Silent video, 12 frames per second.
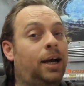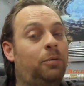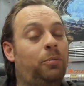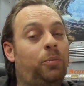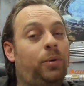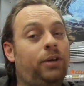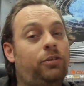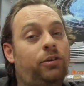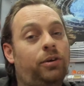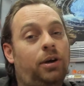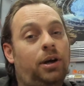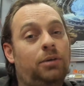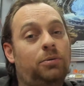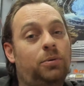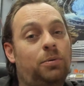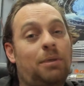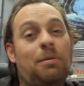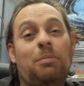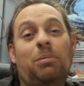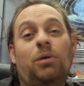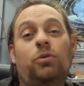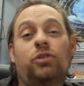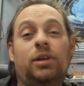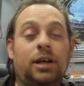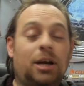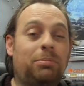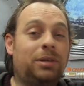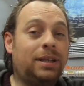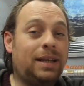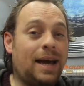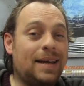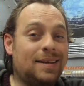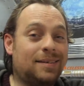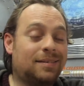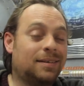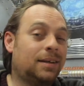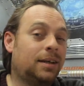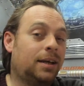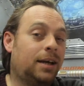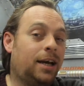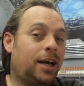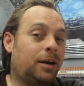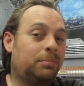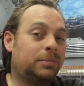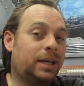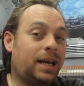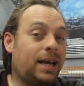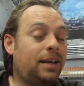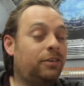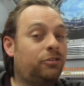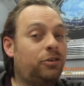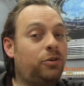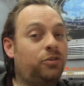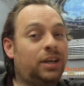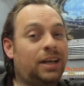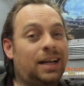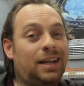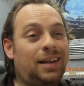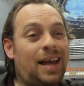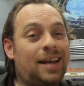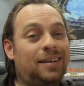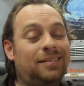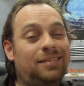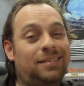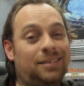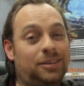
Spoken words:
which I will maybe post in a couple of days. Again, it's using a lens